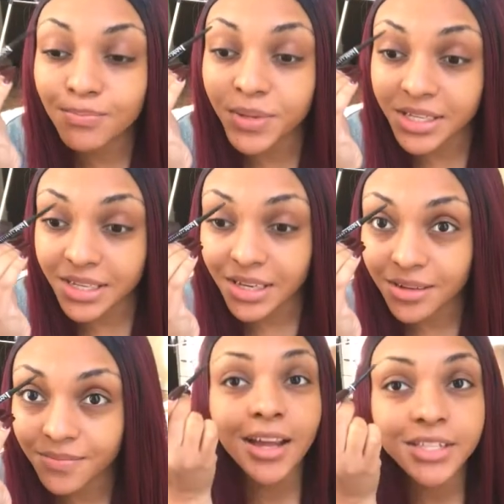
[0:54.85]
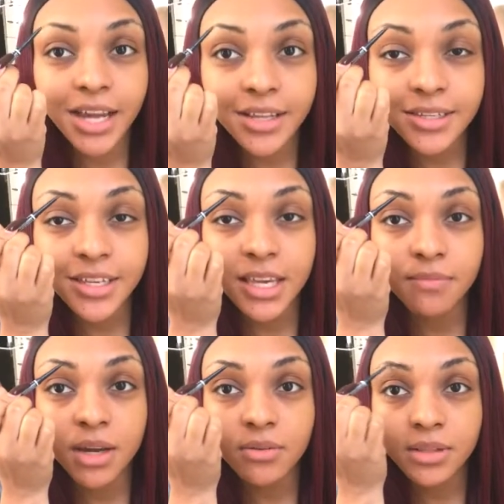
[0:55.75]
busy. I tend to
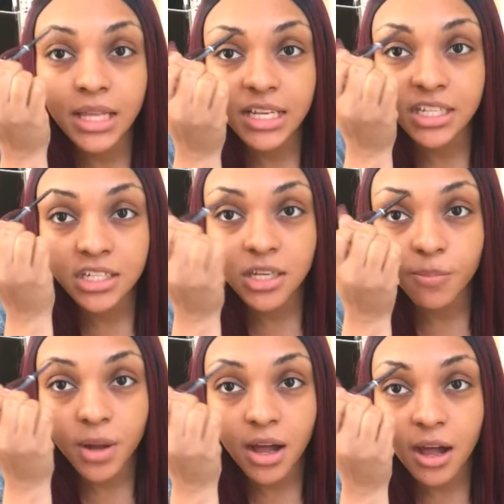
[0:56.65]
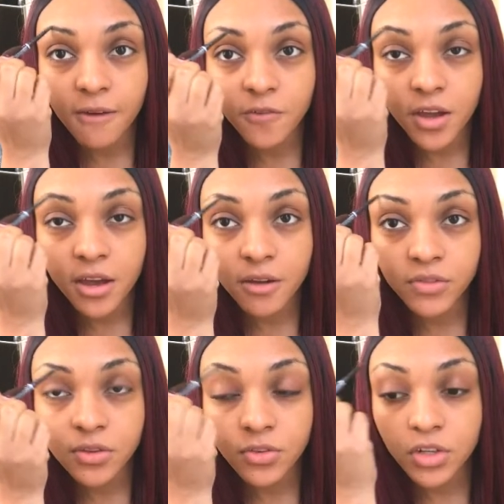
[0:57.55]
keep my relationship off of
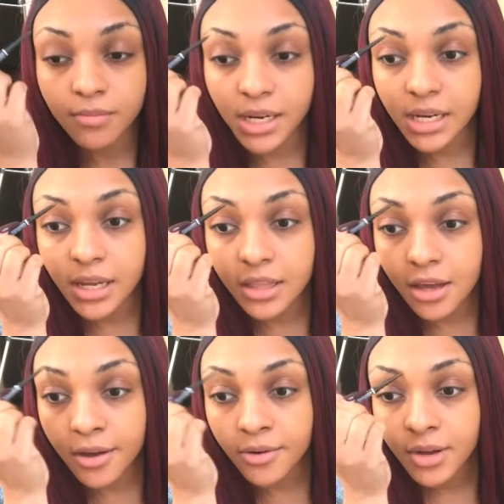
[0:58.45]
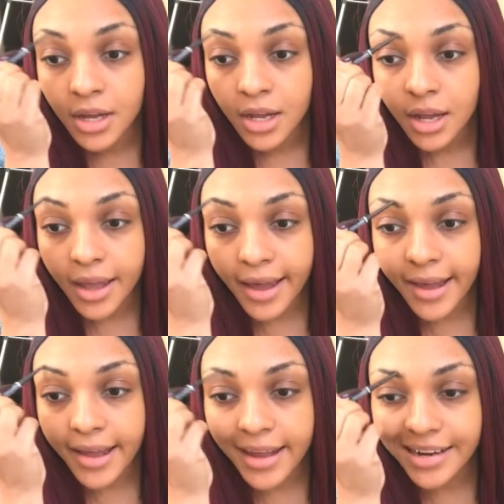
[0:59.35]
social media though,
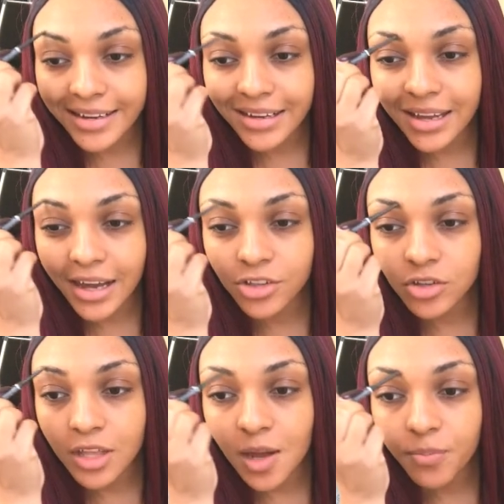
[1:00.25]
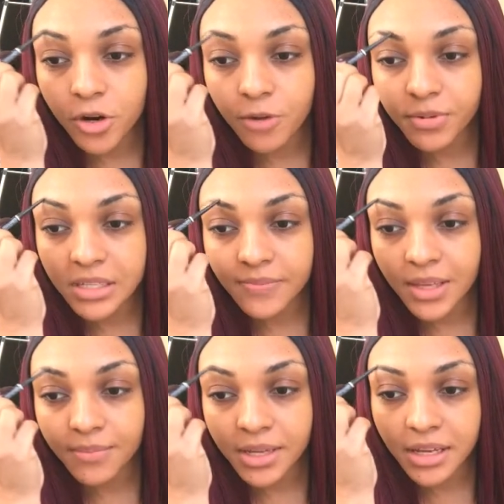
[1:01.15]
and I do that
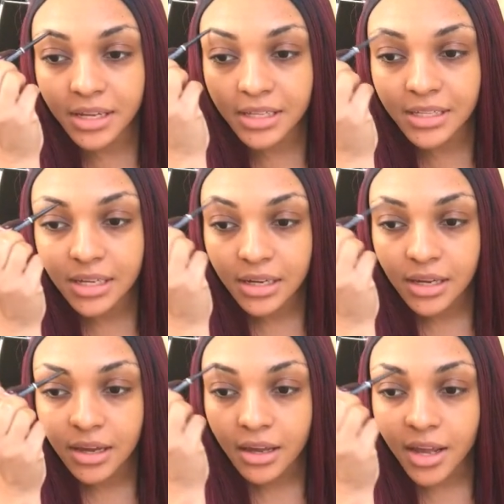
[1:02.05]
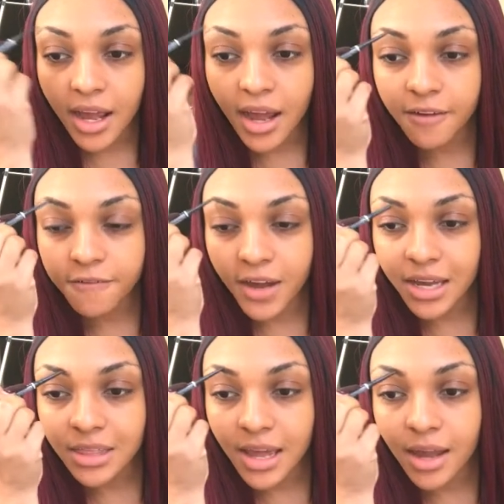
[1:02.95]
purposefully because I
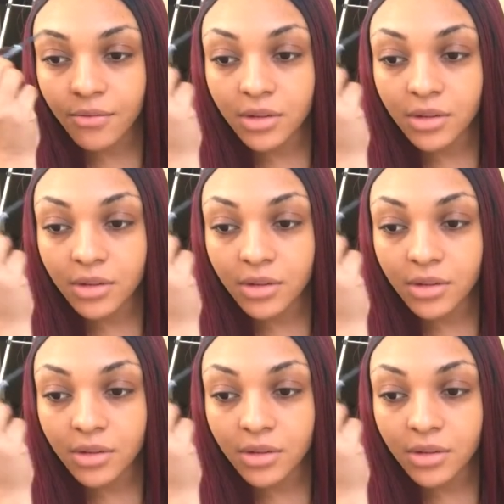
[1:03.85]
find that